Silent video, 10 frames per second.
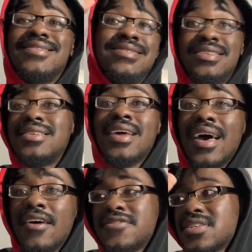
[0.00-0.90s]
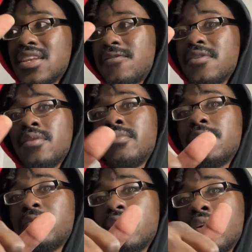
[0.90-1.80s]
didn't have significant
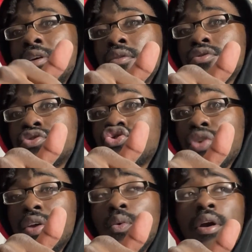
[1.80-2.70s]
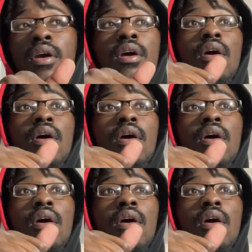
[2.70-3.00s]
midfoot or heel tread wear.